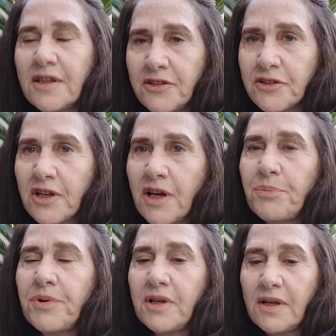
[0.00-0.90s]
His
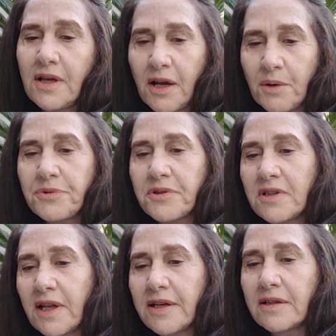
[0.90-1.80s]
company helps
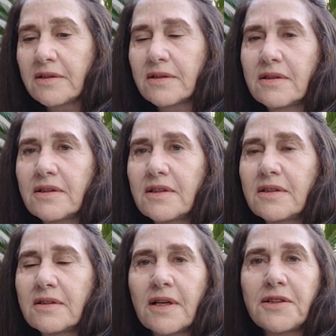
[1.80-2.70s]
clients
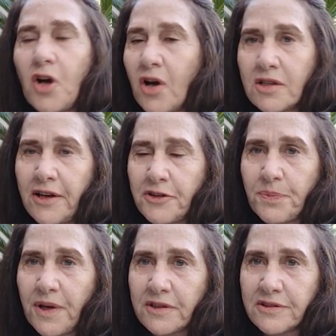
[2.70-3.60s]
on all
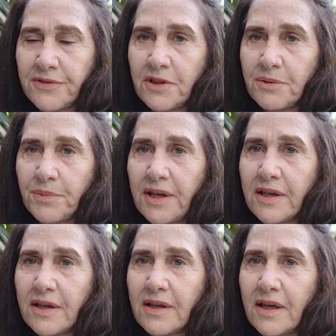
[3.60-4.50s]
aspects of video
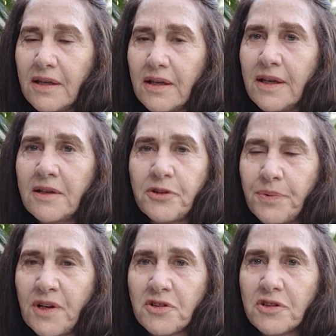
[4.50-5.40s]
making, and
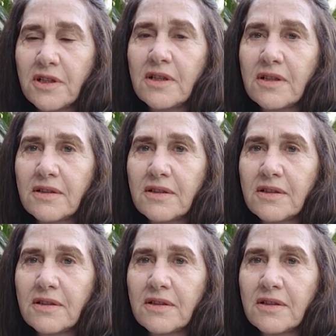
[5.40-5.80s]
especially